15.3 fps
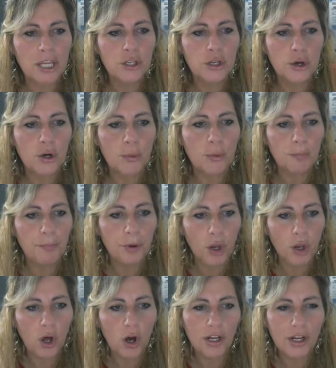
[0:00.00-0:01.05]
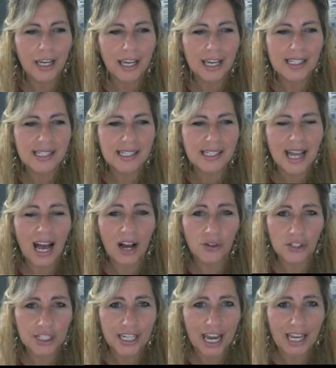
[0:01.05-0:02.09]
Your blog is
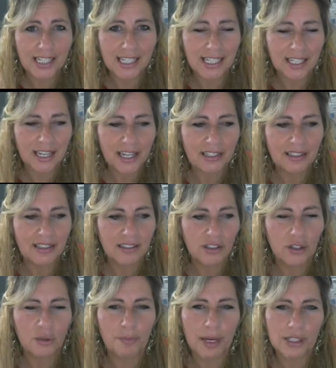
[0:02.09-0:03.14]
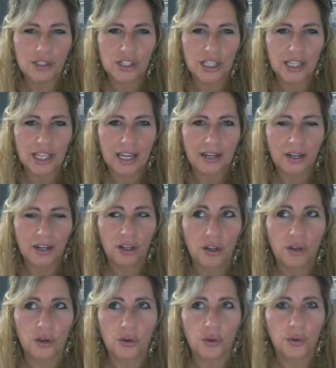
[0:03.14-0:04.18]
outdated, and you mentioned that
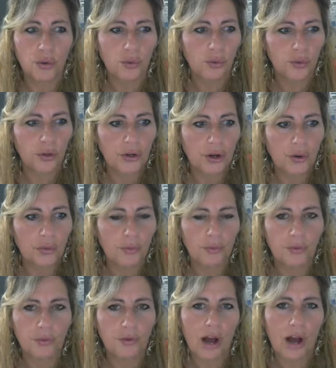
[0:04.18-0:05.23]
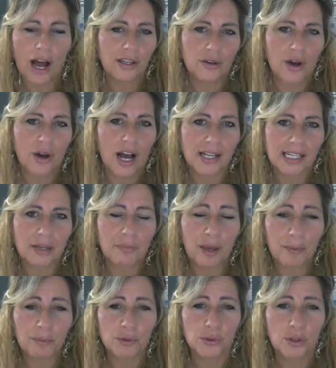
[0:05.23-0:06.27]
you're asking
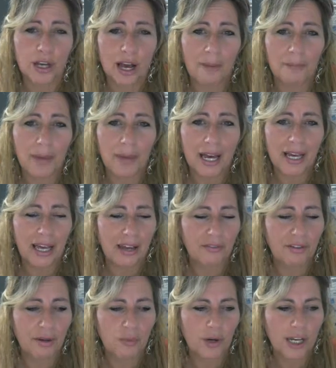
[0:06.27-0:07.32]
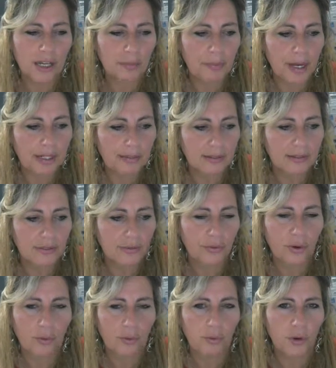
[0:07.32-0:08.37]
people to come back every week, but
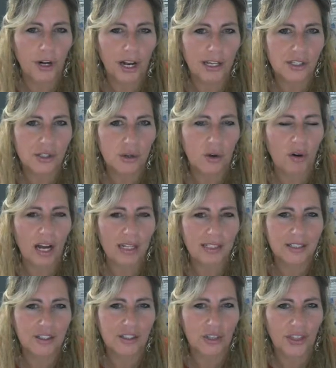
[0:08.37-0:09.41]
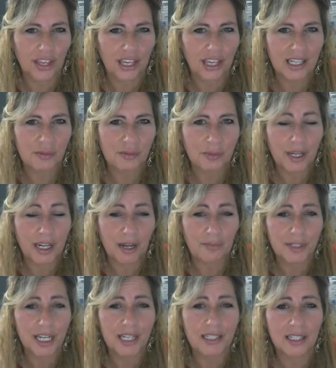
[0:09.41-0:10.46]
from what I saw, I don't think it's been
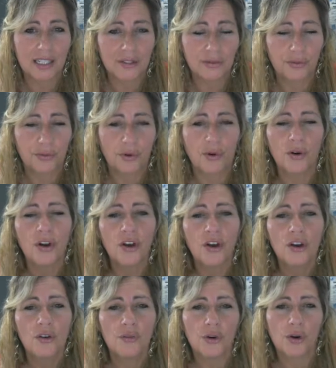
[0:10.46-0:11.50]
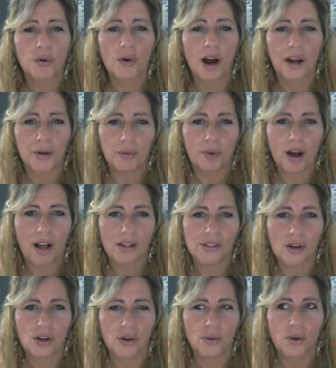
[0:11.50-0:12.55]
updated for quite a while.
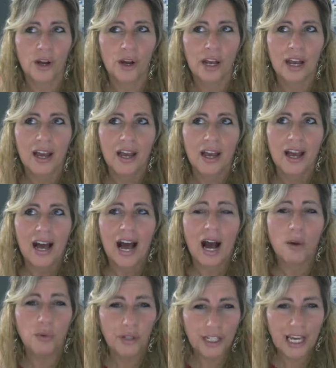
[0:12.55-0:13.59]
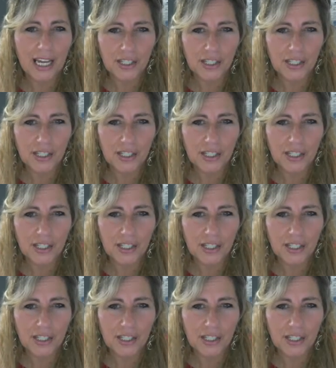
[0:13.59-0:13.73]
So I would